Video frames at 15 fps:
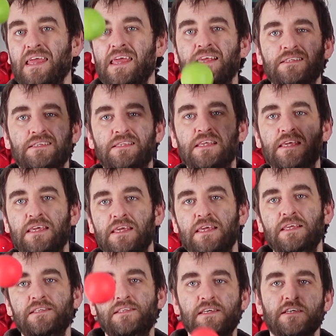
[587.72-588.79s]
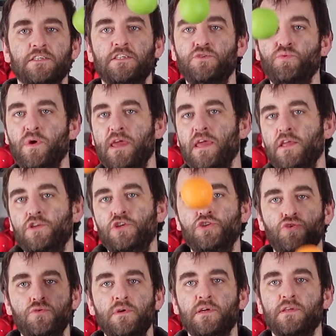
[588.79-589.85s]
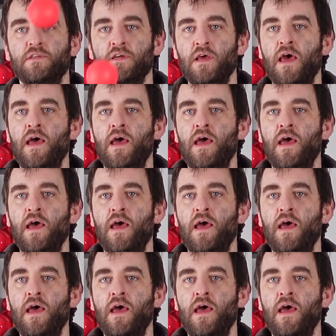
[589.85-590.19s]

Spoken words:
is the easiest way to do it.